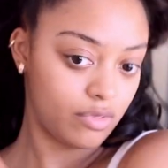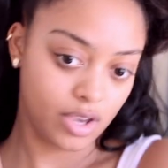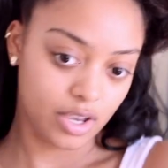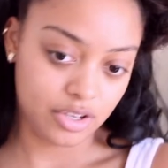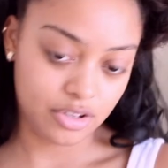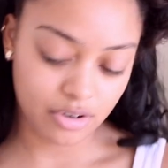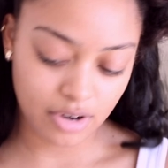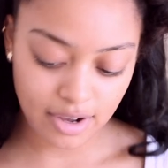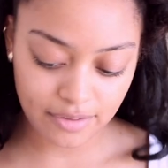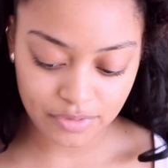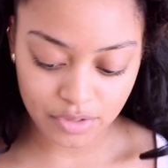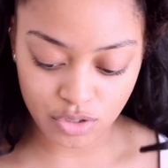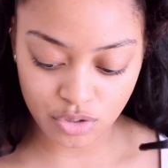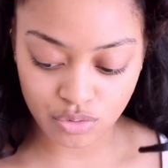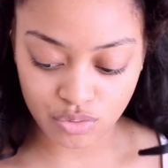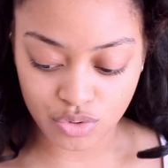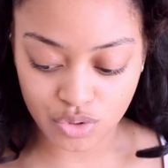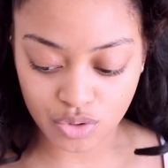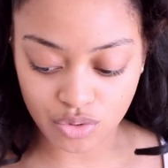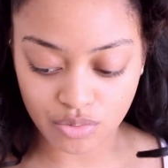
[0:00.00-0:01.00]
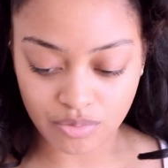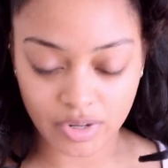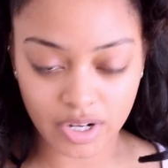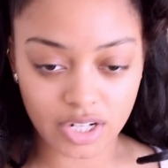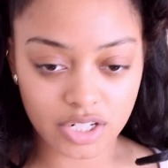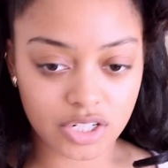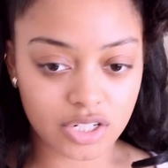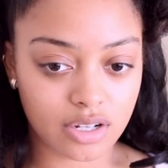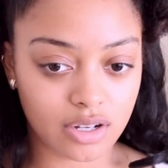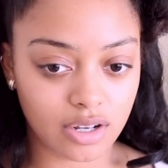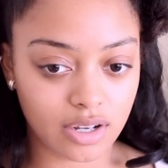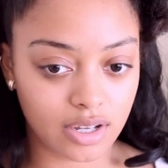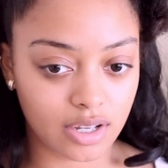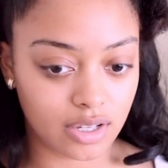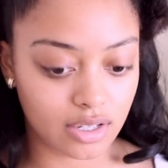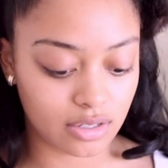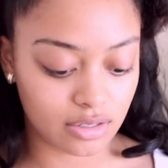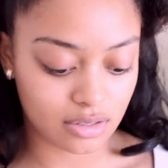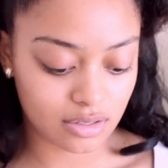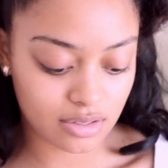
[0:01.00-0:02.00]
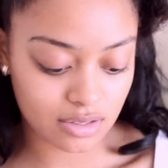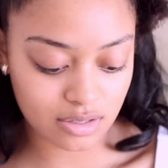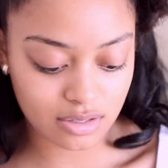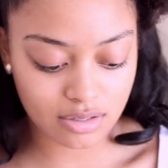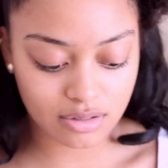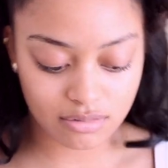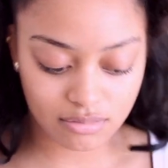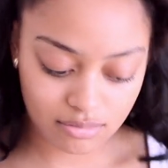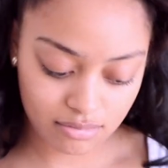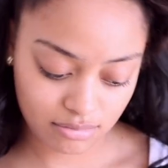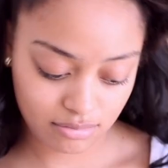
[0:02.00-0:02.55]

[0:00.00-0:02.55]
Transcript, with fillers: And you don't have to do too much because